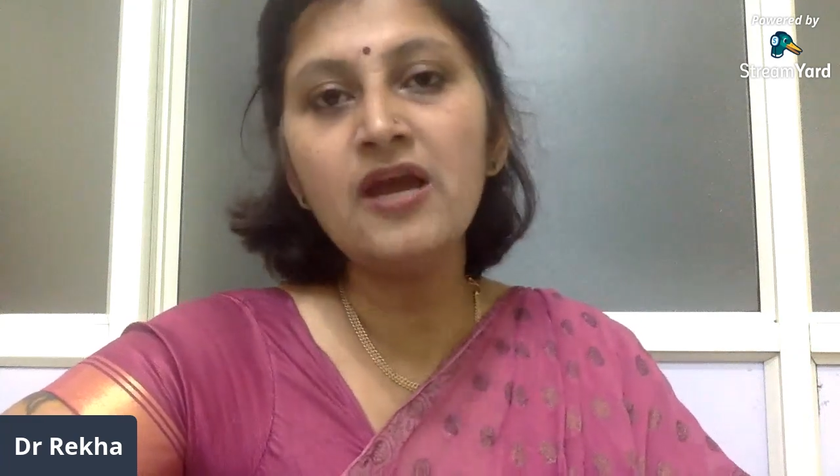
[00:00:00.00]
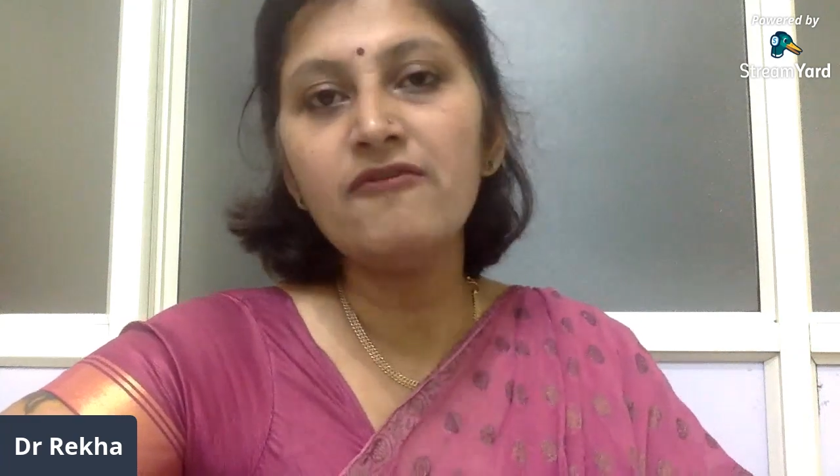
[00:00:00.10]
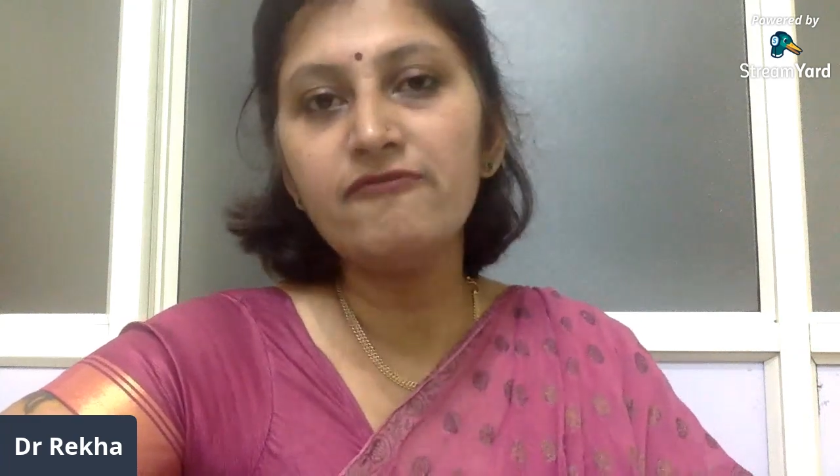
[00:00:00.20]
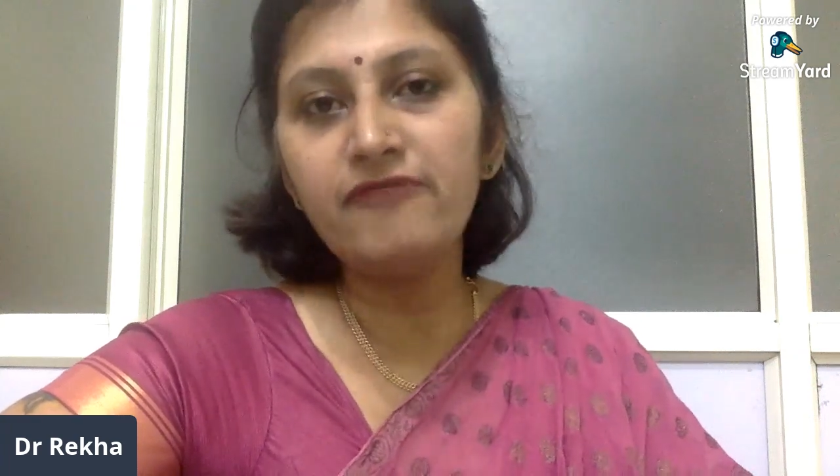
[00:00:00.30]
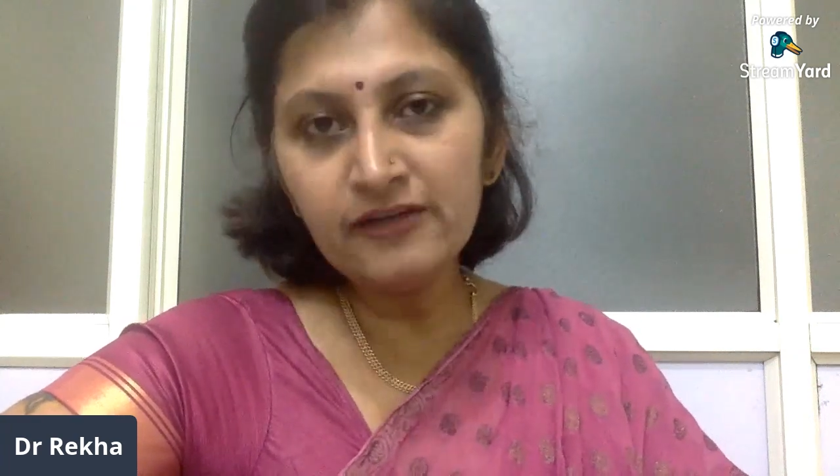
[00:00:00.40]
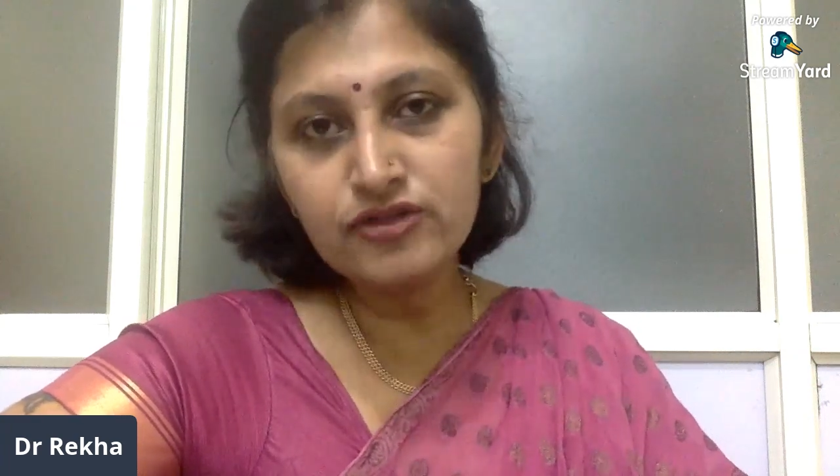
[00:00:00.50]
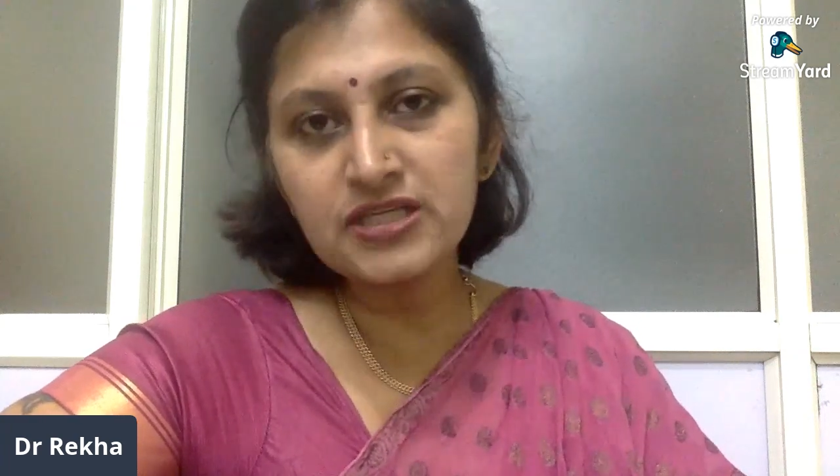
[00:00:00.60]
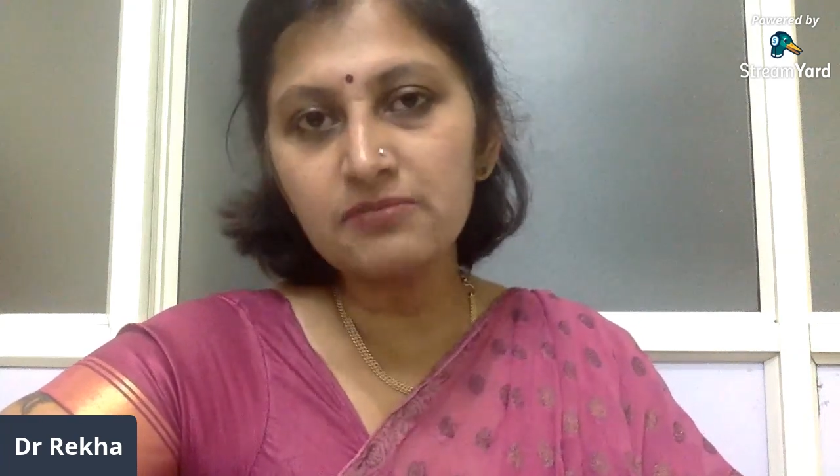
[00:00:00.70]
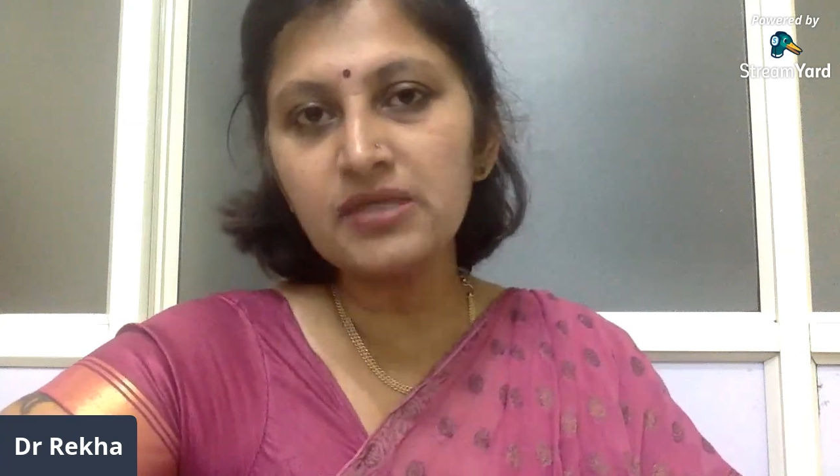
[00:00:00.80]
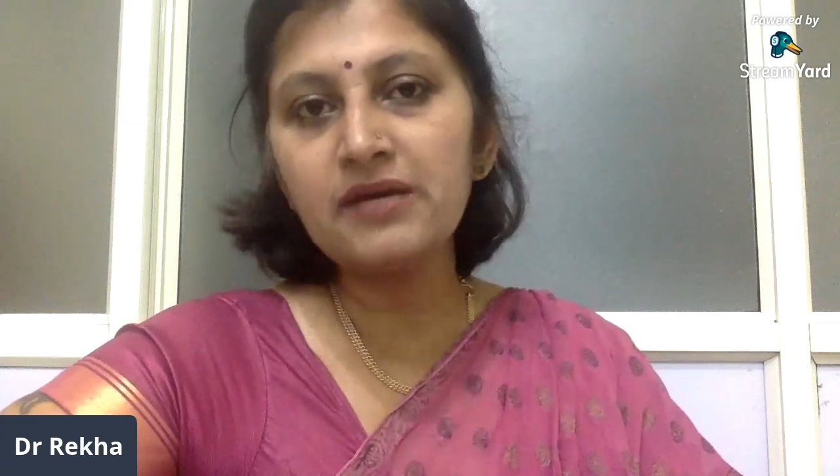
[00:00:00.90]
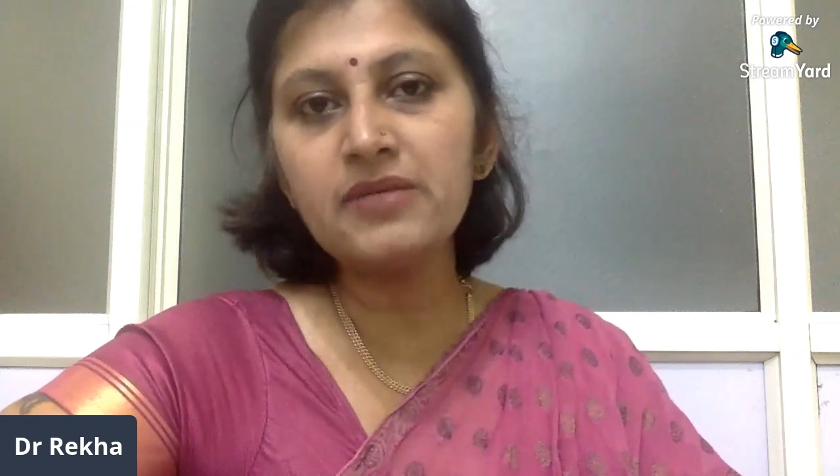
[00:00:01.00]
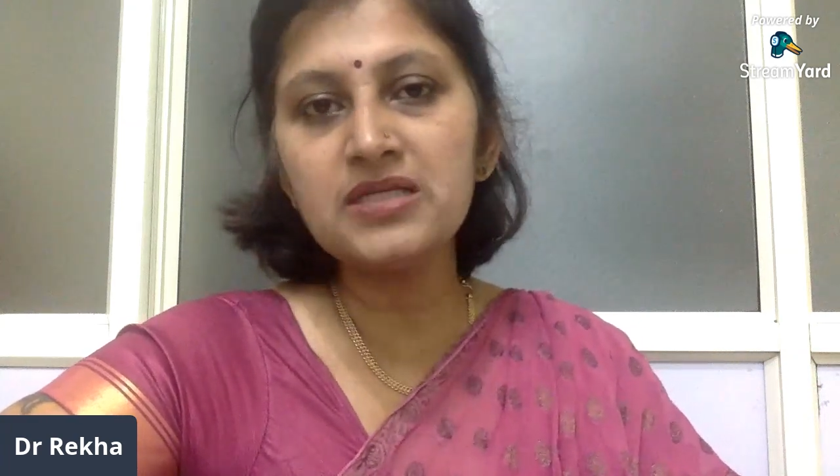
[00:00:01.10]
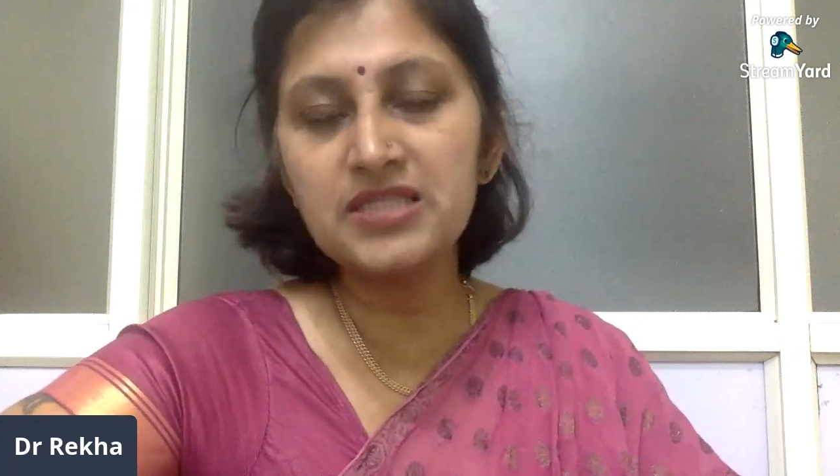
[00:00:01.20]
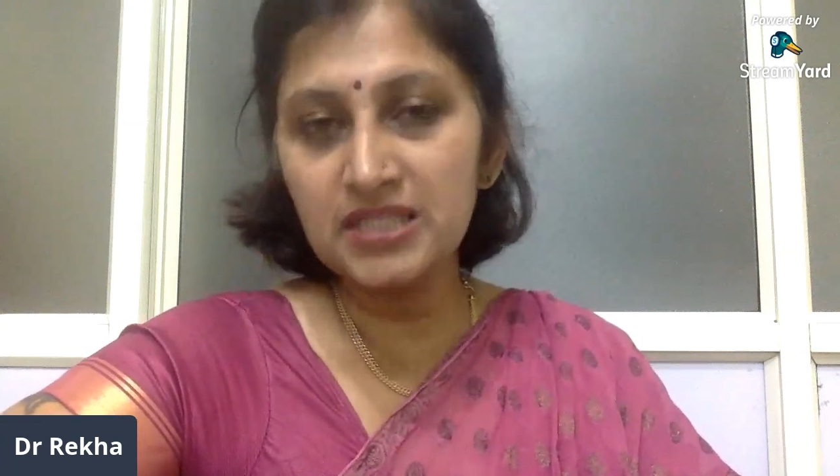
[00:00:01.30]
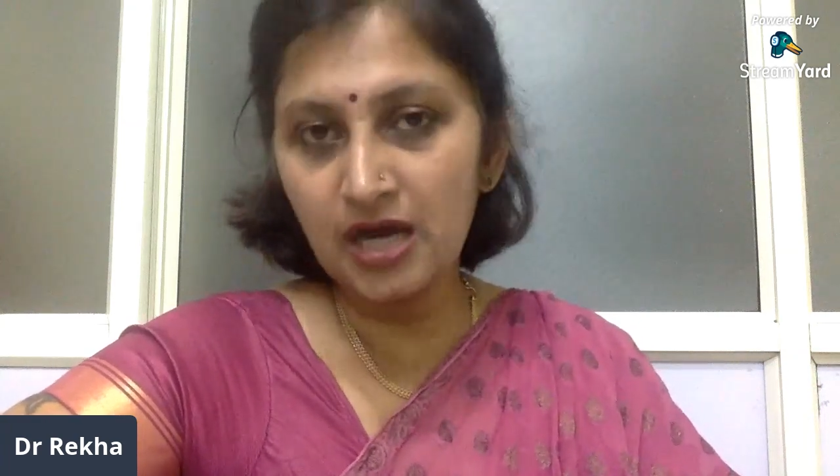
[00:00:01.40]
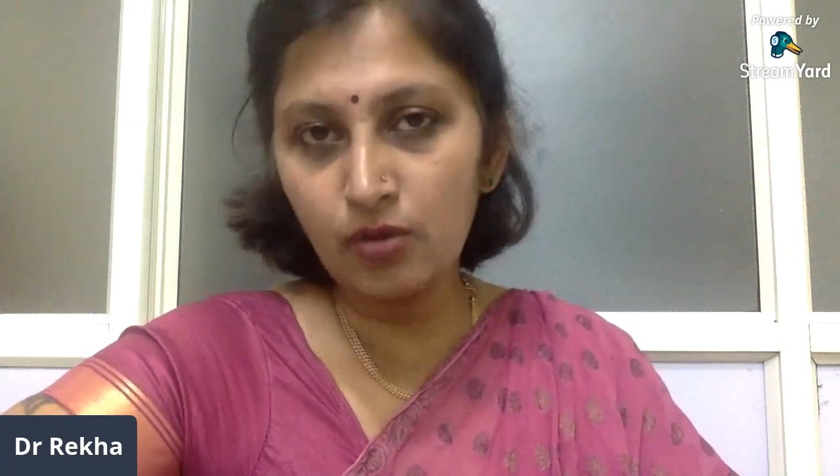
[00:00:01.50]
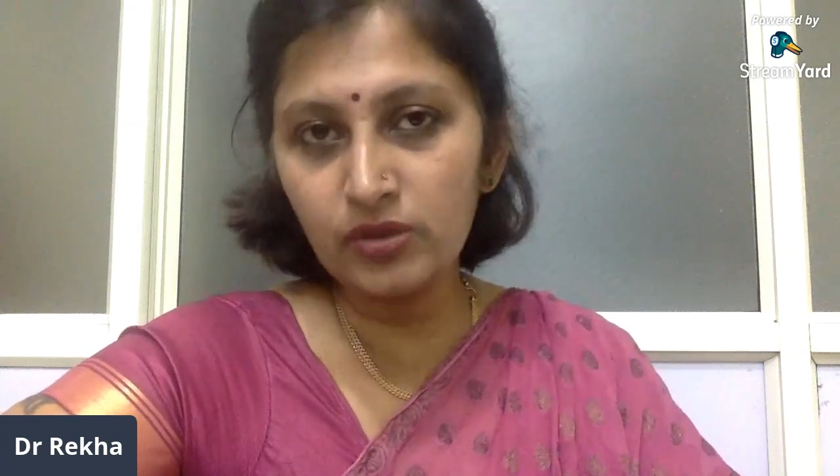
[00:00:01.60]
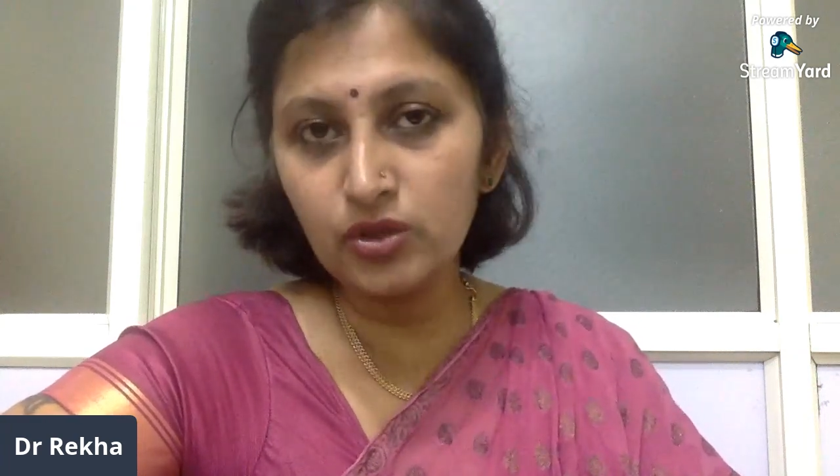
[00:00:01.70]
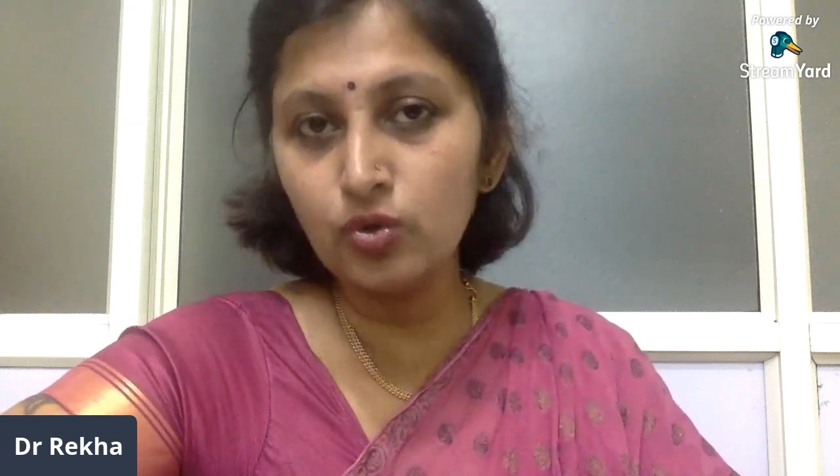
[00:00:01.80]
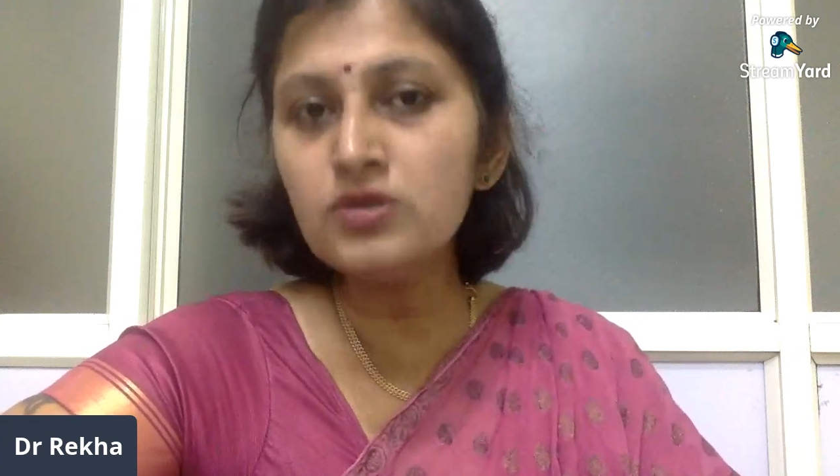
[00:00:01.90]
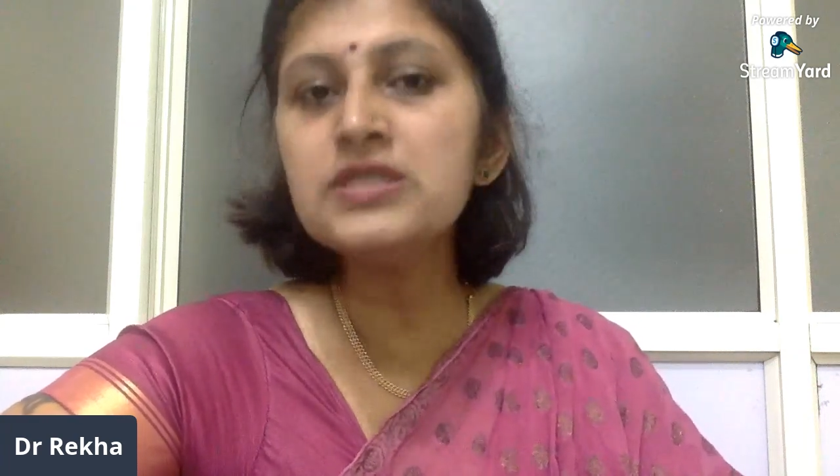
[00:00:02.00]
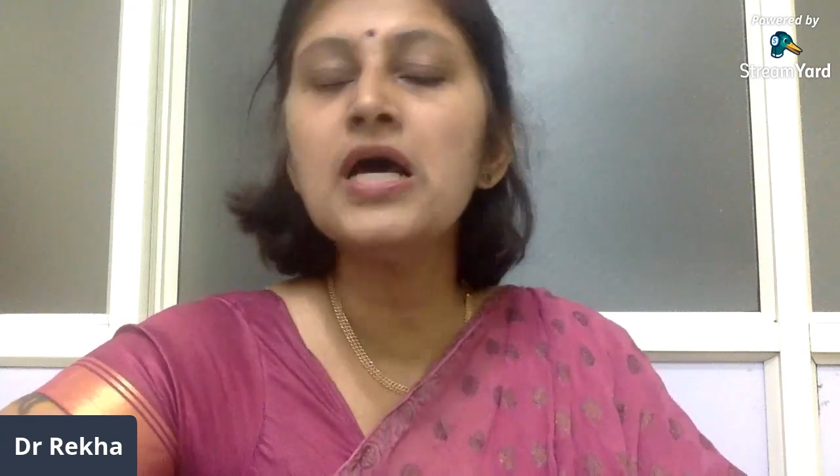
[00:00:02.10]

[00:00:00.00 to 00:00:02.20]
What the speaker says: wait for some time and see how it goes.